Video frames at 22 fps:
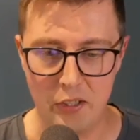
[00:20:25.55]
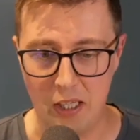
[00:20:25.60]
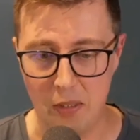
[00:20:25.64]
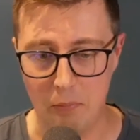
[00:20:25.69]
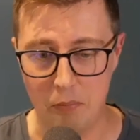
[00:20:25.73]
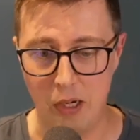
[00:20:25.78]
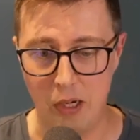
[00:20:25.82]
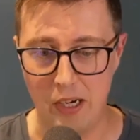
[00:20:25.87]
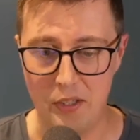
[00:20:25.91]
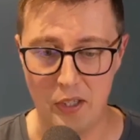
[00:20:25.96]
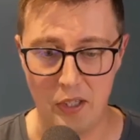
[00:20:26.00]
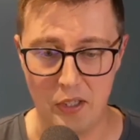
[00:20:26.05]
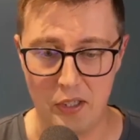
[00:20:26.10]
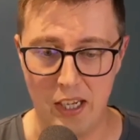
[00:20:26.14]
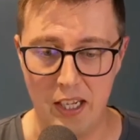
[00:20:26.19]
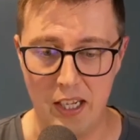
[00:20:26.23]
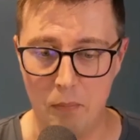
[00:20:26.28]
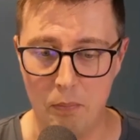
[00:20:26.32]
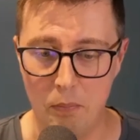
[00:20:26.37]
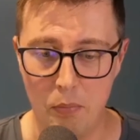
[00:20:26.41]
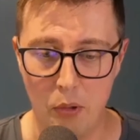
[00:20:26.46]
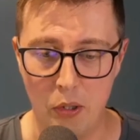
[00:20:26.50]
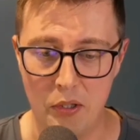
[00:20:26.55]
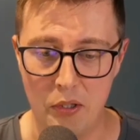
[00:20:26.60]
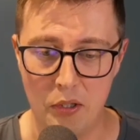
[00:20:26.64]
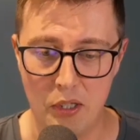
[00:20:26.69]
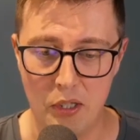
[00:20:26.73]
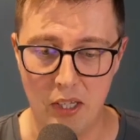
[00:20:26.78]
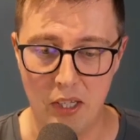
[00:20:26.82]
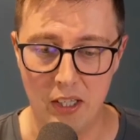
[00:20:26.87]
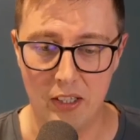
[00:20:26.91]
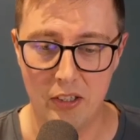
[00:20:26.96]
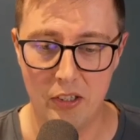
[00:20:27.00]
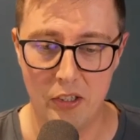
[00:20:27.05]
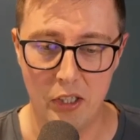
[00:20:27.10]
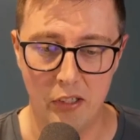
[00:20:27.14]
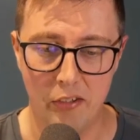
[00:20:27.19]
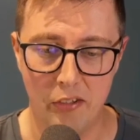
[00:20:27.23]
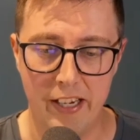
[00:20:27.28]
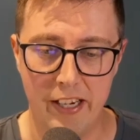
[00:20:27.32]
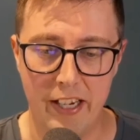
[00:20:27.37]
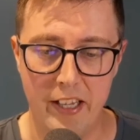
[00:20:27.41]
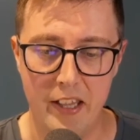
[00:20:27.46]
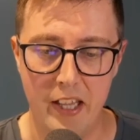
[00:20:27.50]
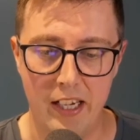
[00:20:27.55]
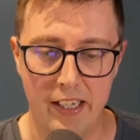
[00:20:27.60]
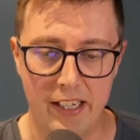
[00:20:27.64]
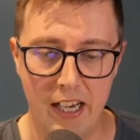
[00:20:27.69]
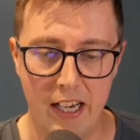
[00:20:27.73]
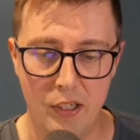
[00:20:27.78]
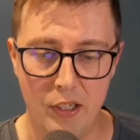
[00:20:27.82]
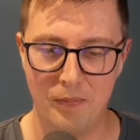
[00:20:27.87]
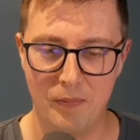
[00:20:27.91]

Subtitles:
price at certain points to create that cash flow.